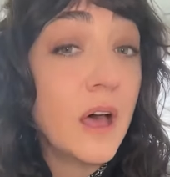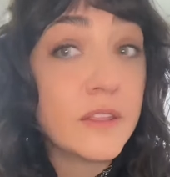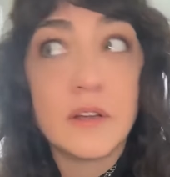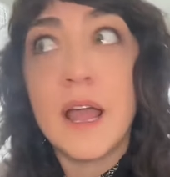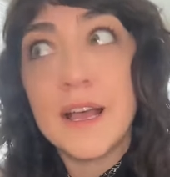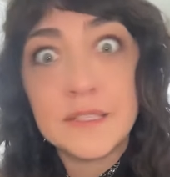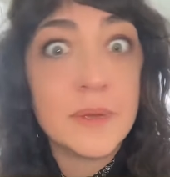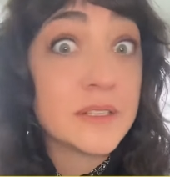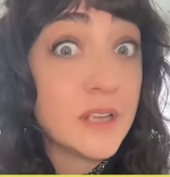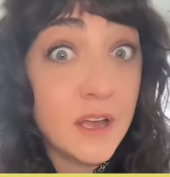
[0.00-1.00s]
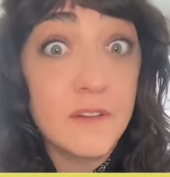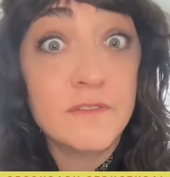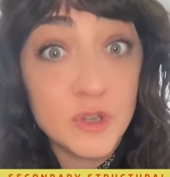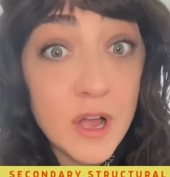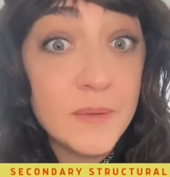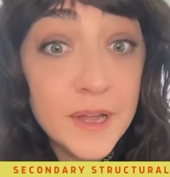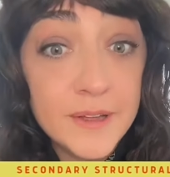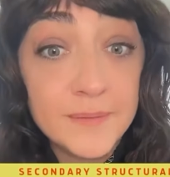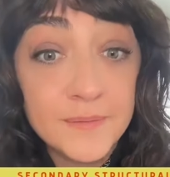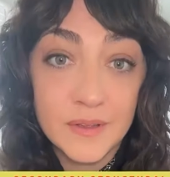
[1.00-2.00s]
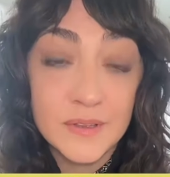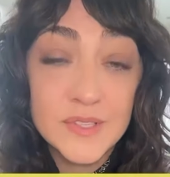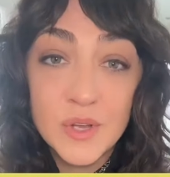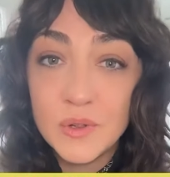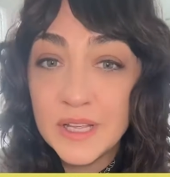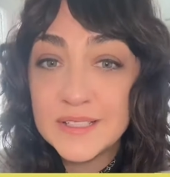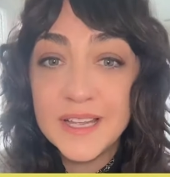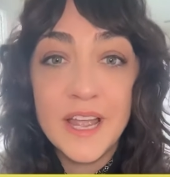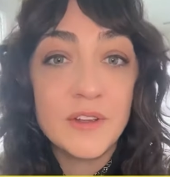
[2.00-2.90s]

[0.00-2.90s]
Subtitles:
other aspects of trauma. So let's say